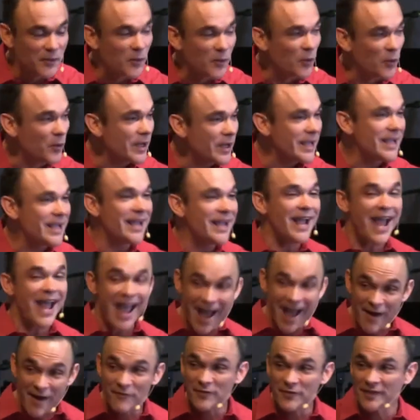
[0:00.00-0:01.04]
We
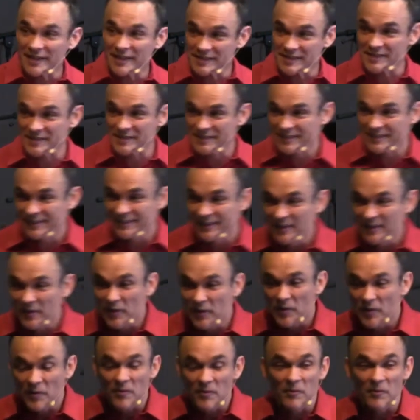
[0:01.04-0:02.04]
have this. Yeah.